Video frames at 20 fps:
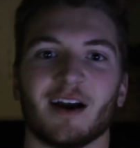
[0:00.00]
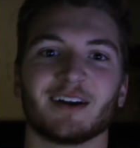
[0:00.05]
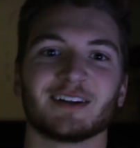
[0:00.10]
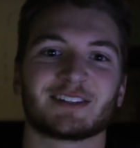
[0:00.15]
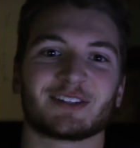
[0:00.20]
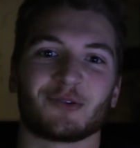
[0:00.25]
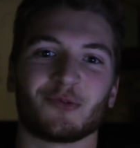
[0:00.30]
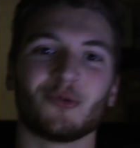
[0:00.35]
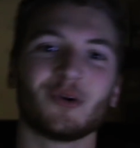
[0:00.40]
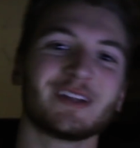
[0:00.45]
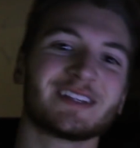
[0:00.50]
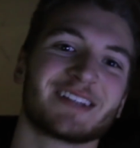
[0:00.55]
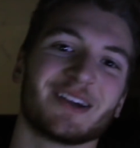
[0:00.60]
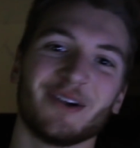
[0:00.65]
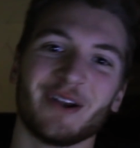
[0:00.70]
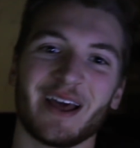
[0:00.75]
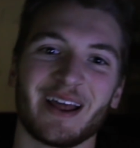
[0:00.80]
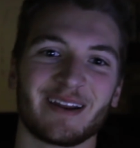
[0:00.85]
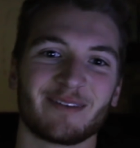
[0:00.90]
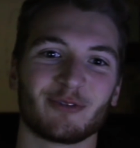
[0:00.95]
All right, so what is
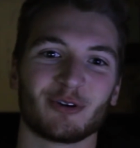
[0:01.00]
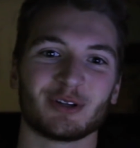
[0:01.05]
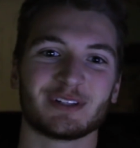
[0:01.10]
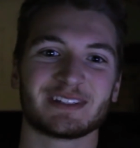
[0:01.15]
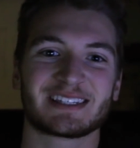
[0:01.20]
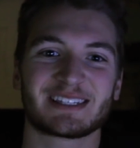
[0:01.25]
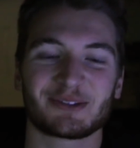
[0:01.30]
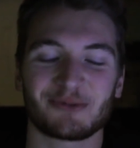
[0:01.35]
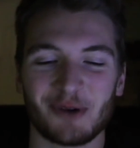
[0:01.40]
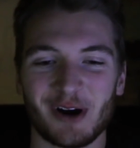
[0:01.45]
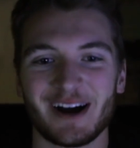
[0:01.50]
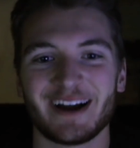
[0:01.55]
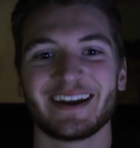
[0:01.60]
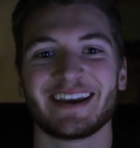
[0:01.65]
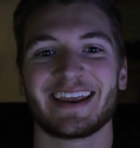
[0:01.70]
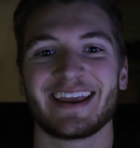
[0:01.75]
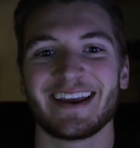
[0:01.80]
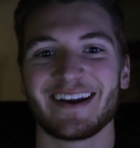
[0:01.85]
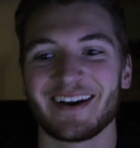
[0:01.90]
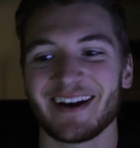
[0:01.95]
going on everyone?
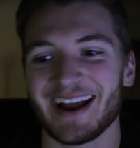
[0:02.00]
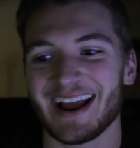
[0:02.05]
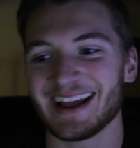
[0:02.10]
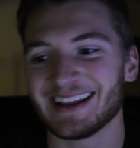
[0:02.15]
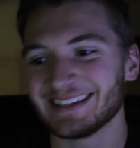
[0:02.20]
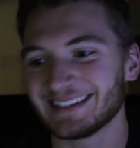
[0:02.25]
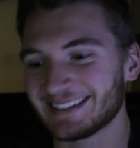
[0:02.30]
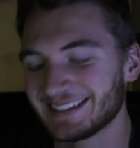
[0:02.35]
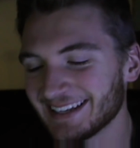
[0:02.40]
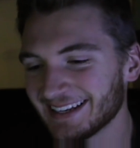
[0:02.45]
Swan here, and